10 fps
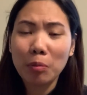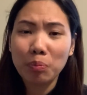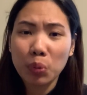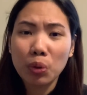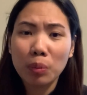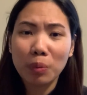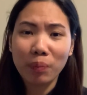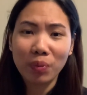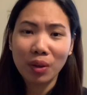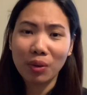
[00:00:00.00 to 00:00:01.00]
poop
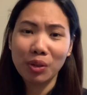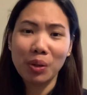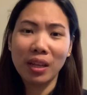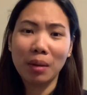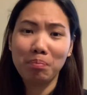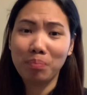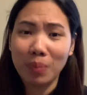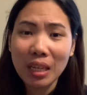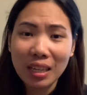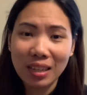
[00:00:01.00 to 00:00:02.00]
or you're gonna
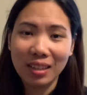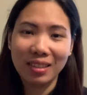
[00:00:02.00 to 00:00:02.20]
pee,